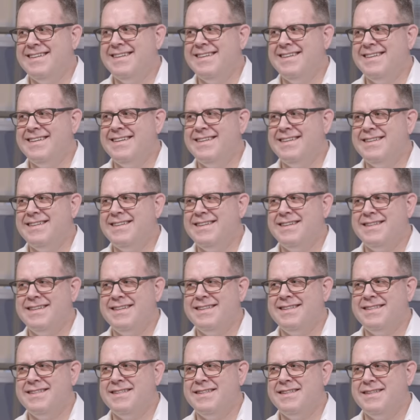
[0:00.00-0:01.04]

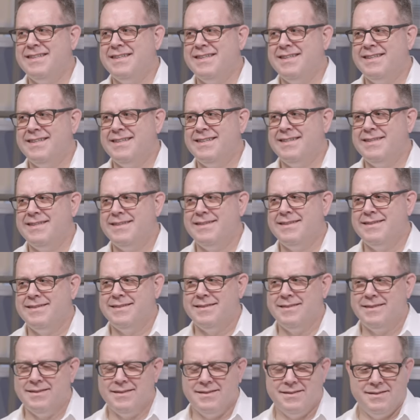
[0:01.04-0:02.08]

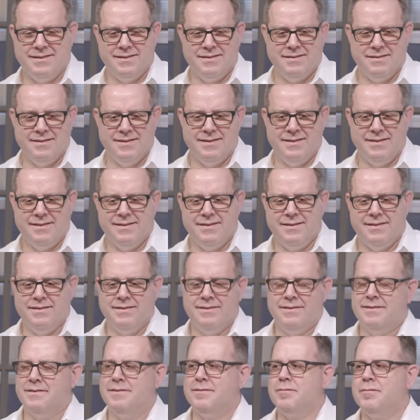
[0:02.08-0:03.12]

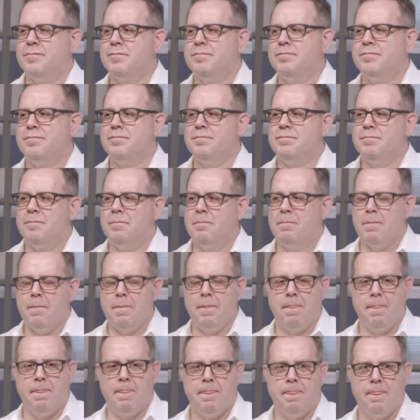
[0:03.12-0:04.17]

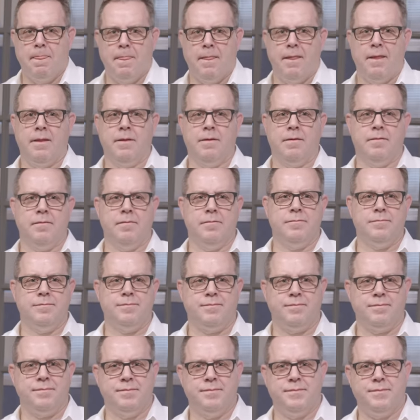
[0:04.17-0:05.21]

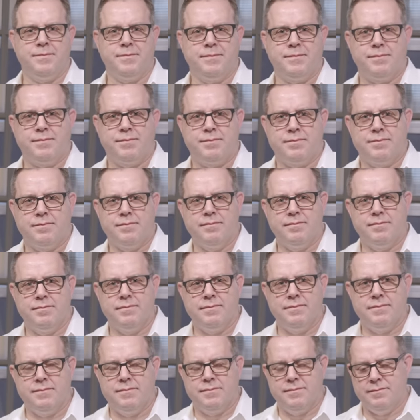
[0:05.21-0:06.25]

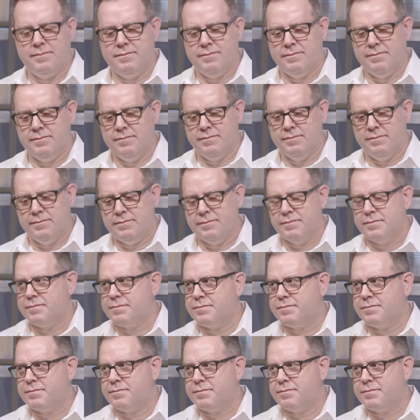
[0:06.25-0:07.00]
(silent)